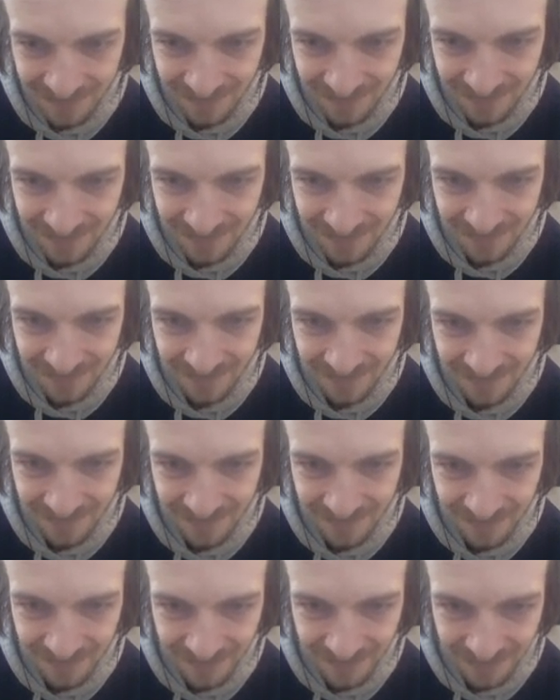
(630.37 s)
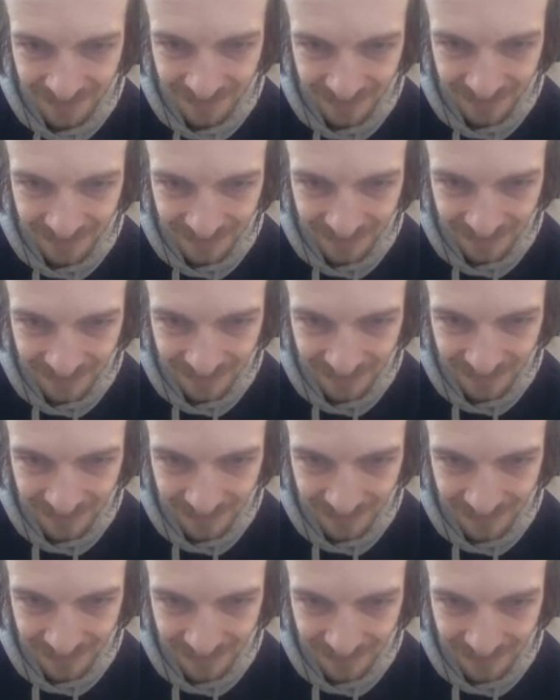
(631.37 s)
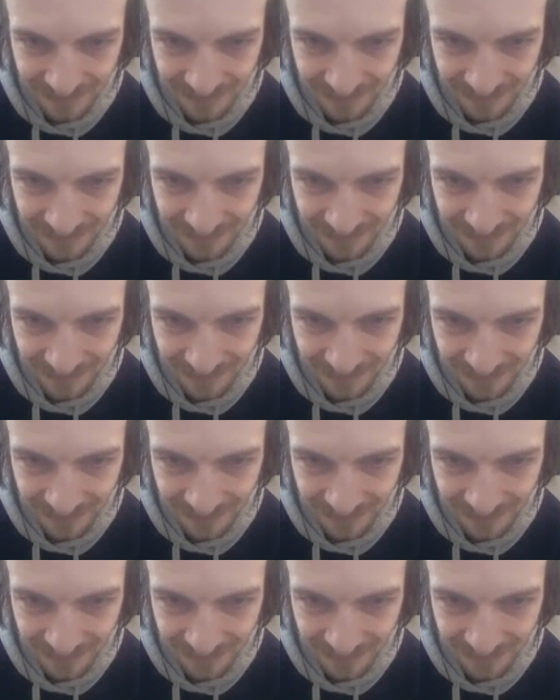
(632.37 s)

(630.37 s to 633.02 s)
No one is speaking in this clip.